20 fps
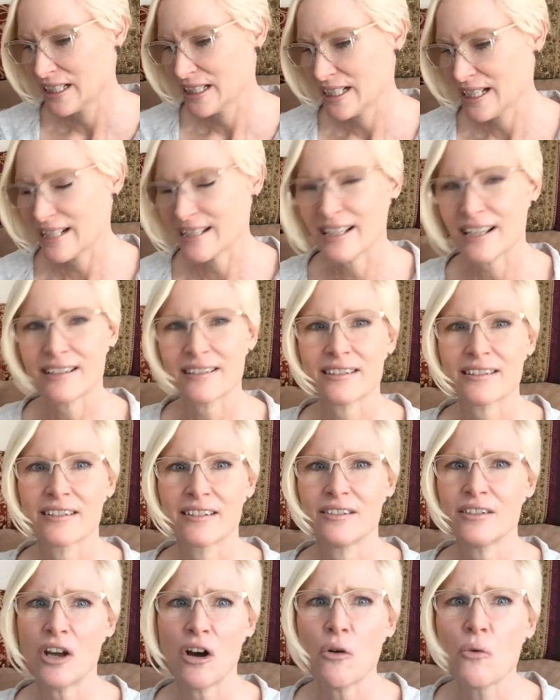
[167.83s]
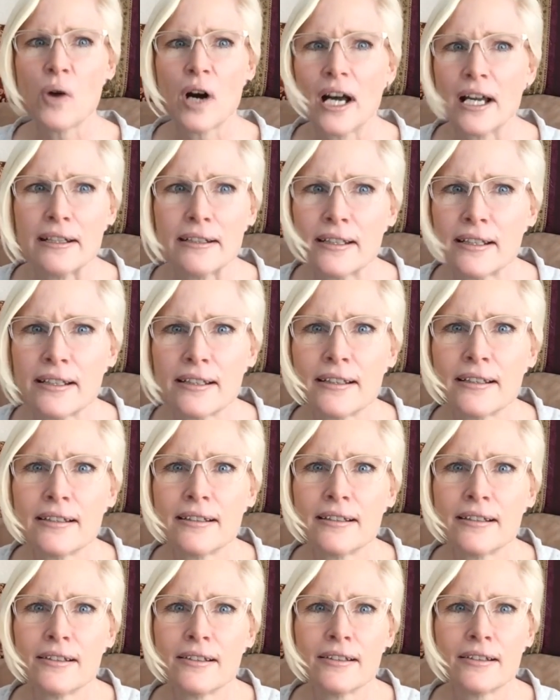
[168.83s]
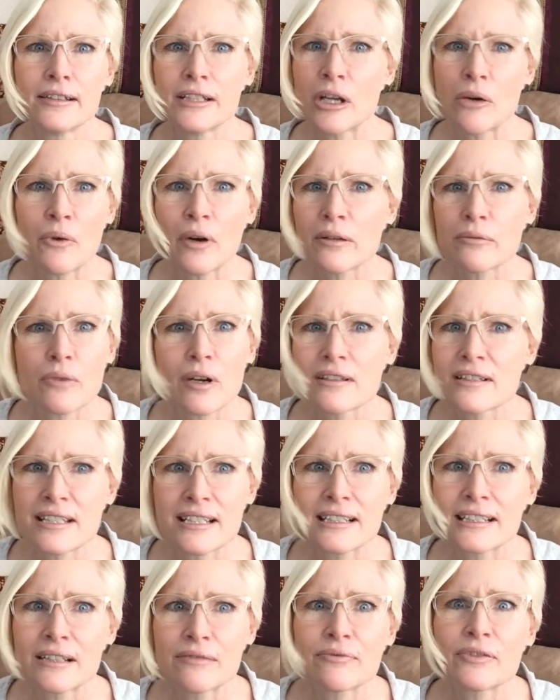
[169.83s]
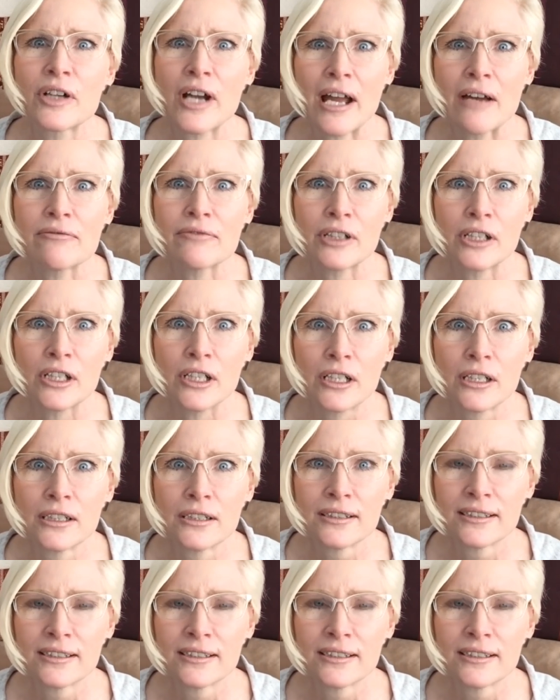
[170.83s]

He says, no one. No one wants to live forever.